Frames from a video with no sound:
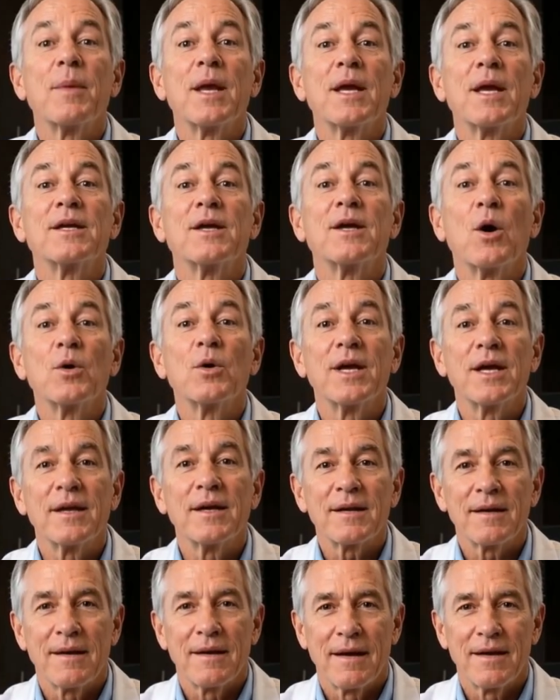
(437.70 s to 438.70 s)
melatonin,
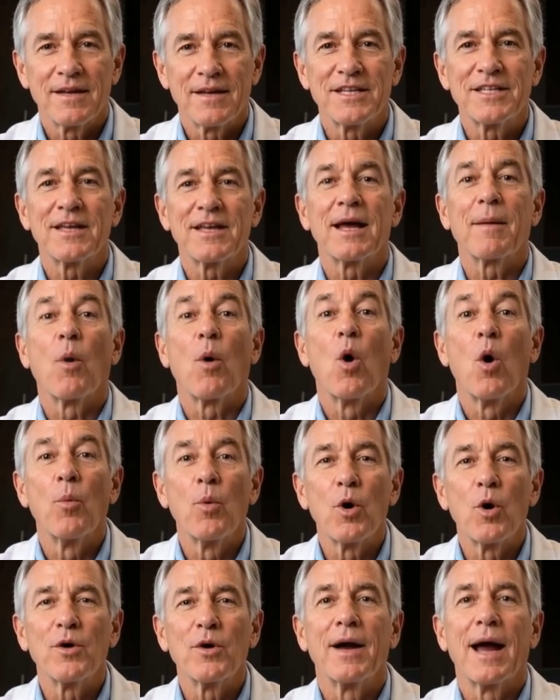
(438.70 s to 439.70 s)
the sleep
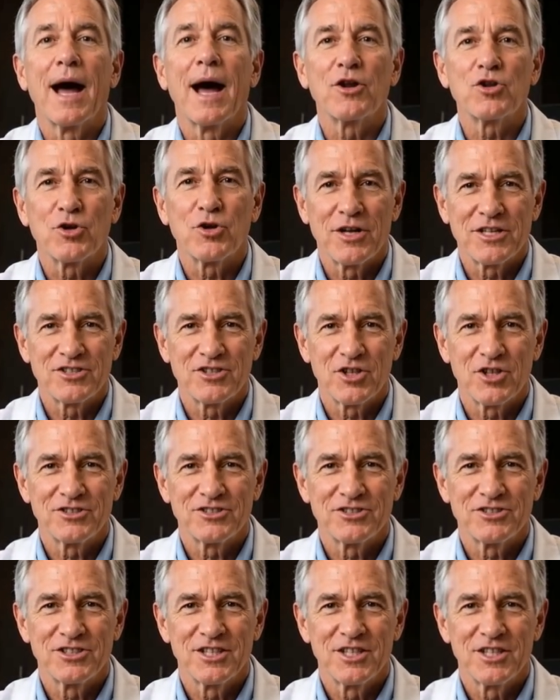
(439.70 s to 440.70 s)
hormone, naturally starts
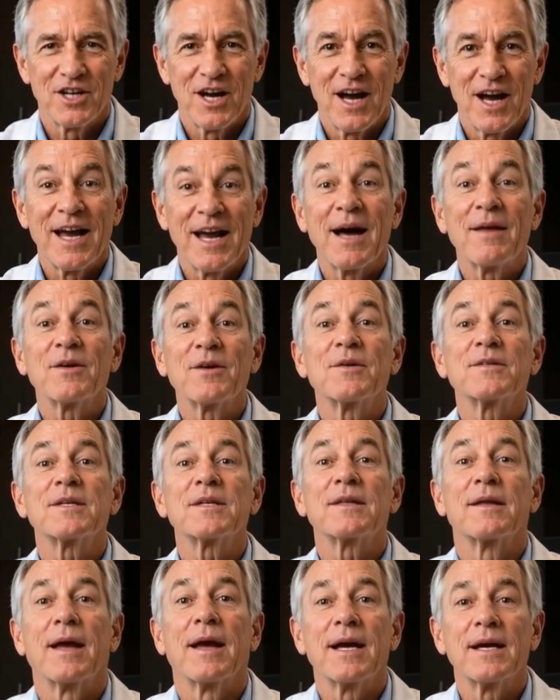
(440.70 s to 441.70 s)
to decline after
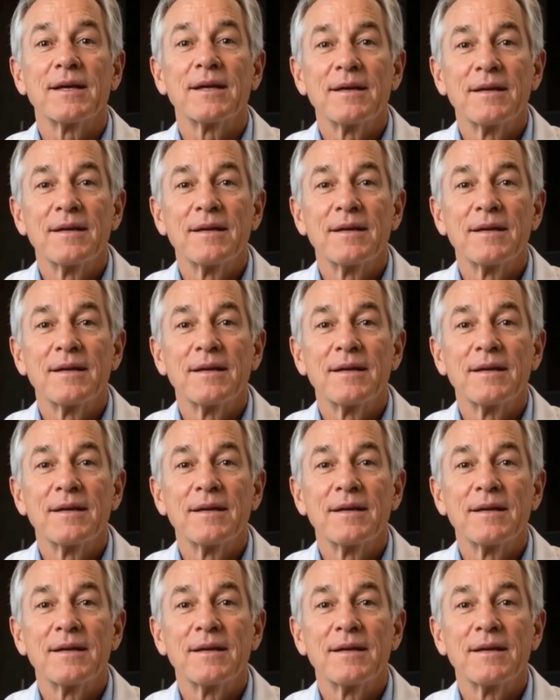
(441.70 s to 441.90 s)
50.